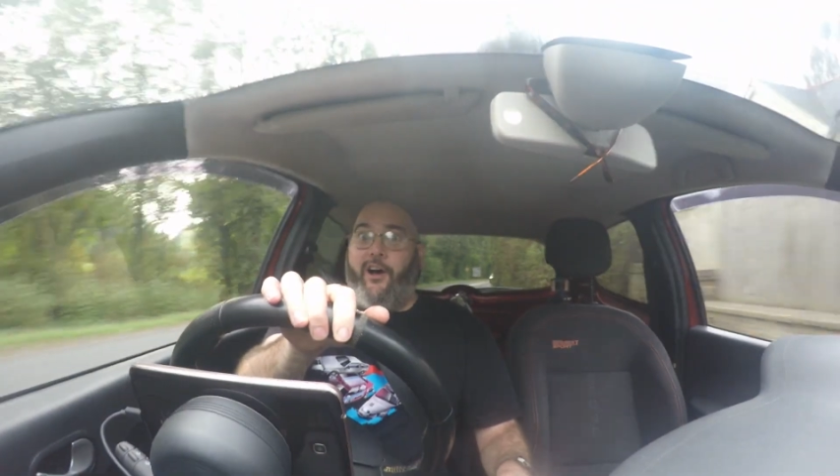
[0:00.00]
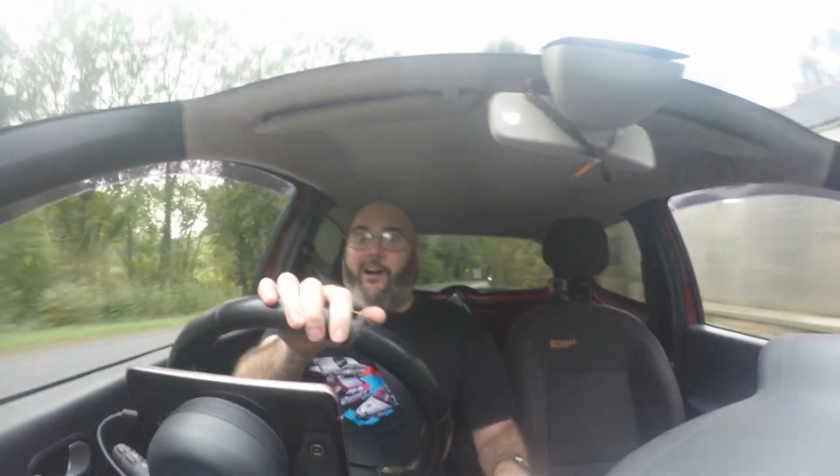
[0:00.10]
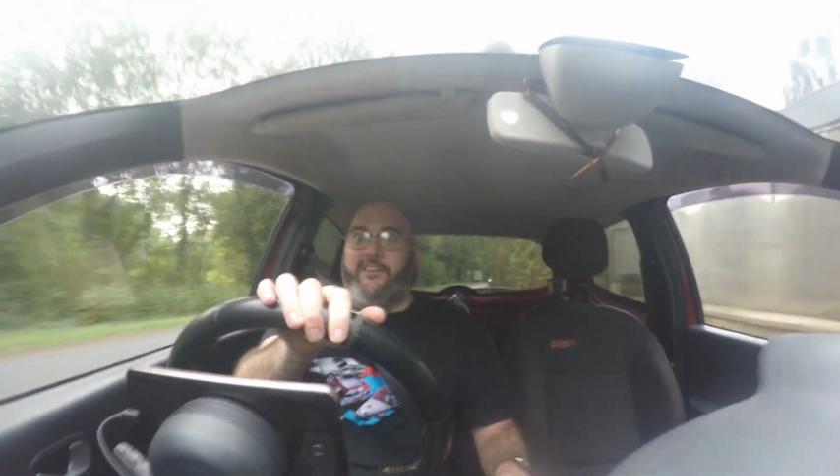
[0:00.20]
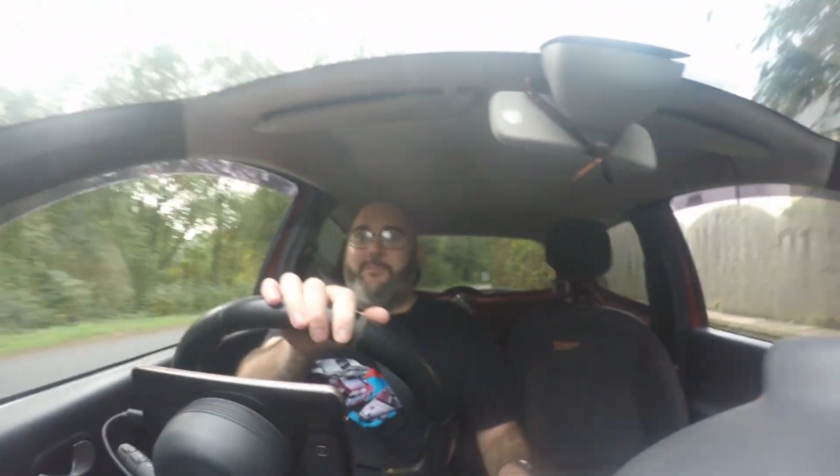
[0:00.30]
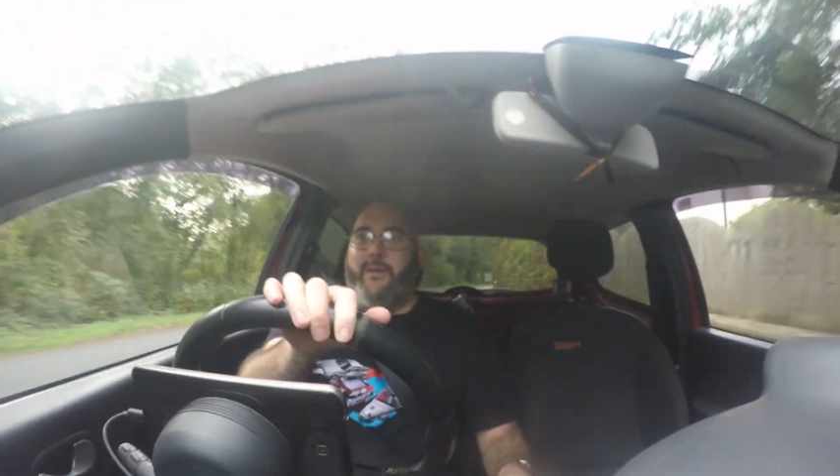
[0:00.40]
a
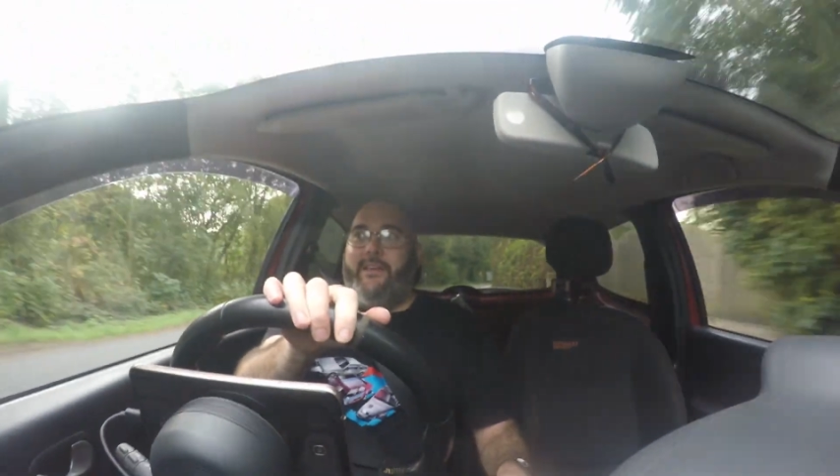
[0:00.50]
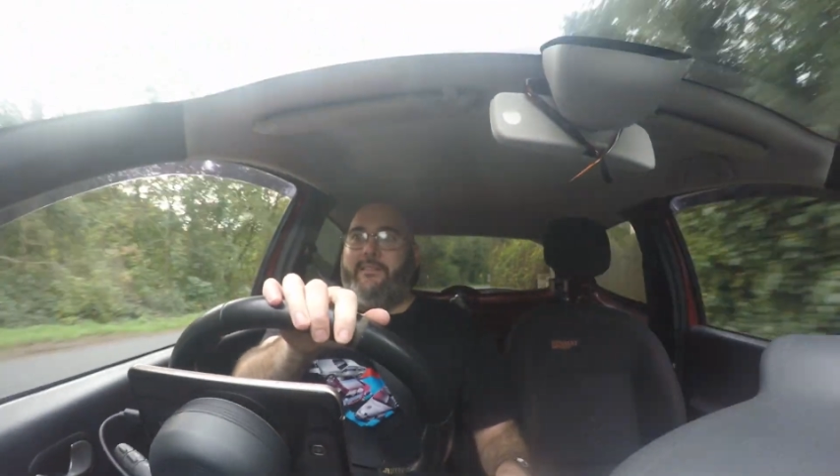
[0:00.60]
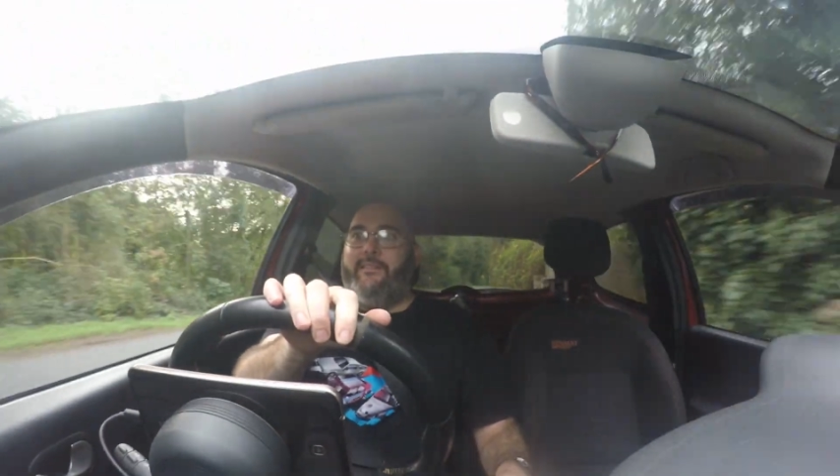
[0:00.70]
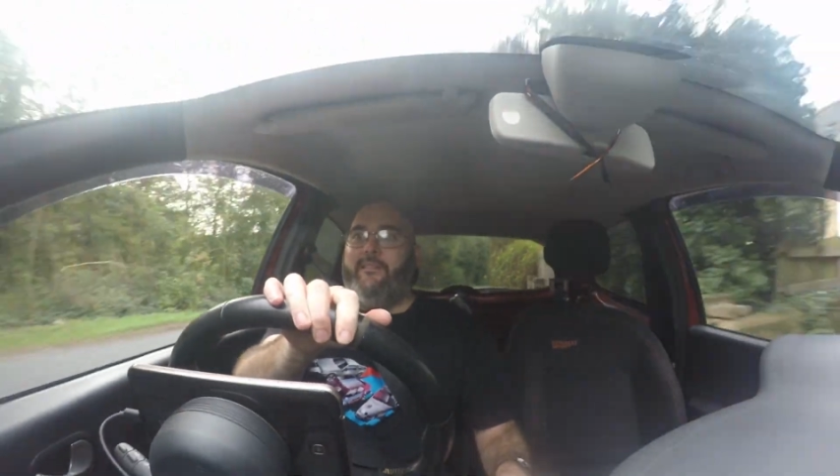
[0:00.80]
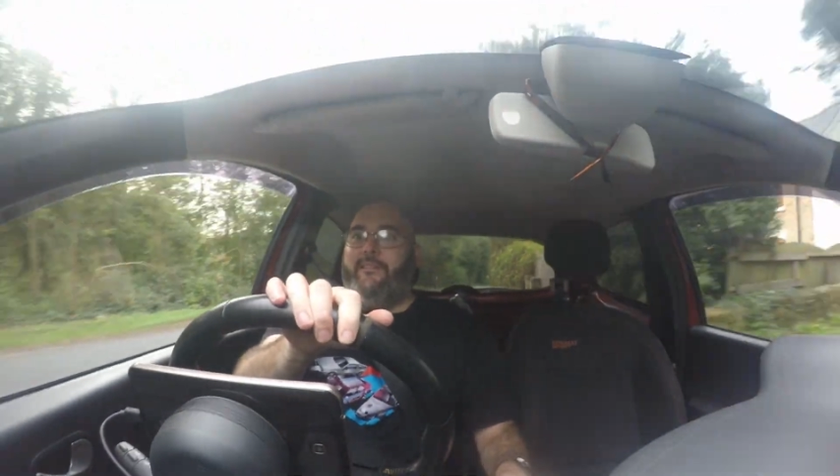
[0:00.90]
high speed.